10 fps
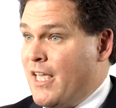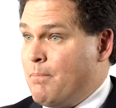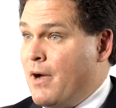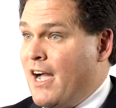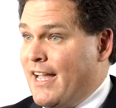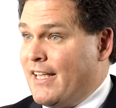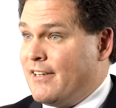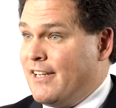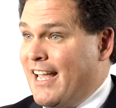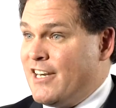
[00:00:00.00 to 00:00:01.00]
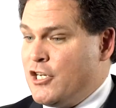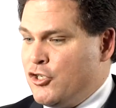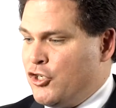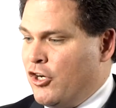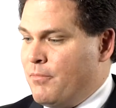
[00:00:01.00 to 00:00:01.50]
when they buy it and
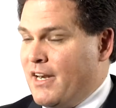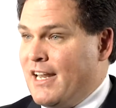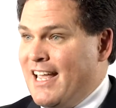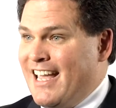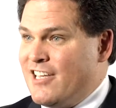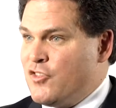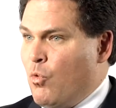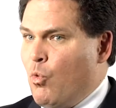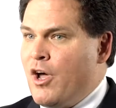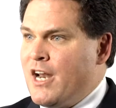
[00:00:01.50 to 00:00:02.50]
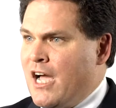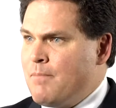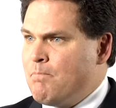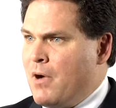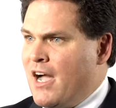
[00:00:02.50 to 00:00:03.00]
determine, is the one
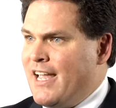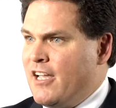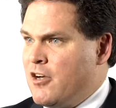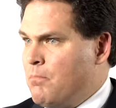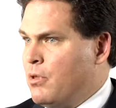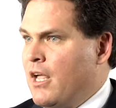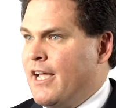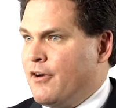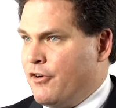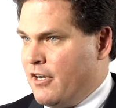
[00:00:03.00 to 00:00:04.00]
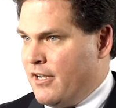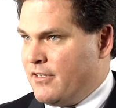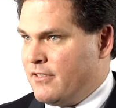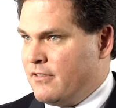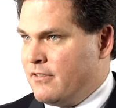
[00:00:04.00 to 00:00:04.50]
I'm buying compliant or
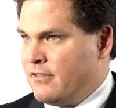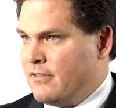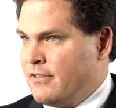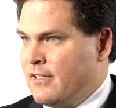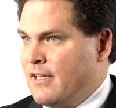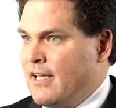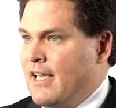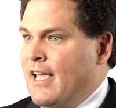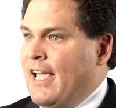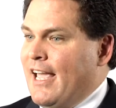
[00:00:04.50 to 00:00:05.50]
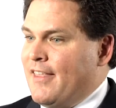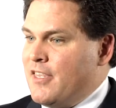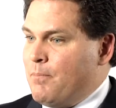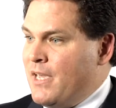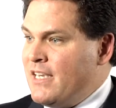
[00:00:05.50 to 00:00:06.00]
not?
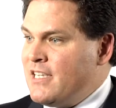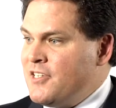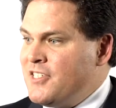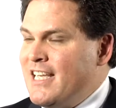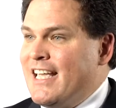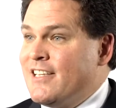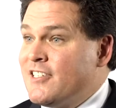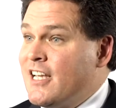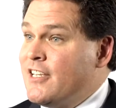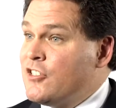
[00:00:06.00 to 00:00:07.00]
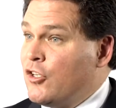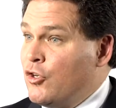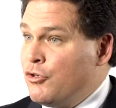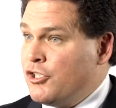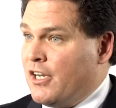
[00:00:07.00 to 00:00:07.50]
And the PTC Insight
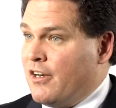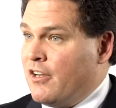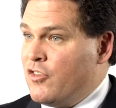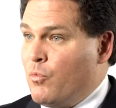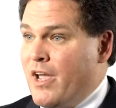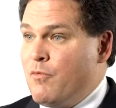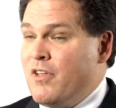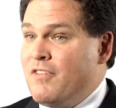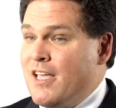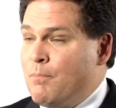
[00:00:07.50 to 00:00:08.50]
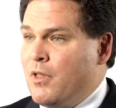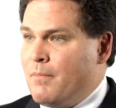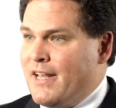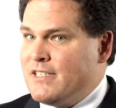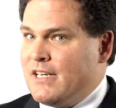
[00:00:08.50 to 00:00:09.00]
solution, the way we've
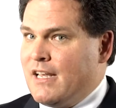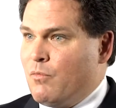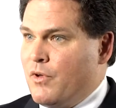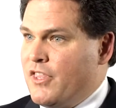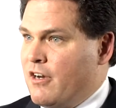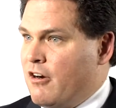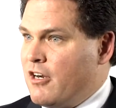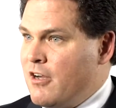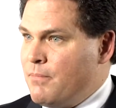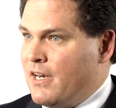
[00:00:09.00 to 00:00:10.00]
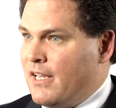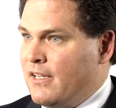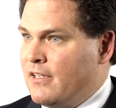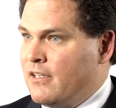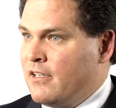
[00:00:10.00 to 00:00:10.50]
implemented it within our company,